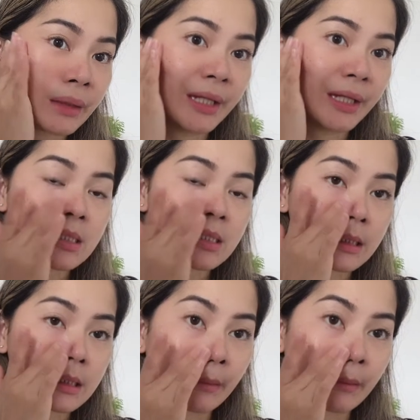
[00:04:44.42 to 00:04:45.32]
aging
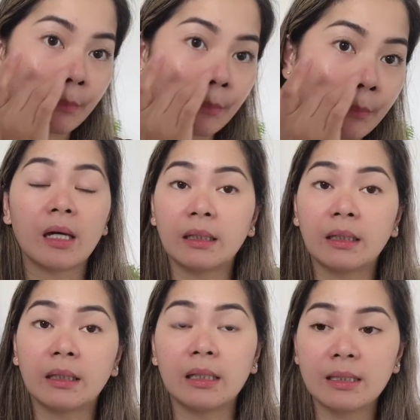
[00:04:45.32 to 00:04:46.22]
skin.
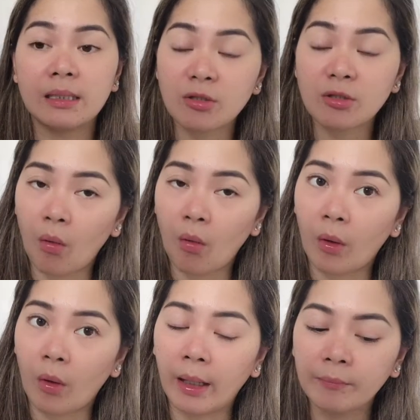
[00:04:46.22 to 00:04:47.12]
It is
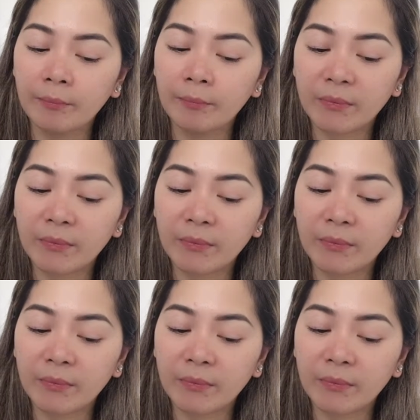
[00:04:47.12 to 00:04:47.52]
oil.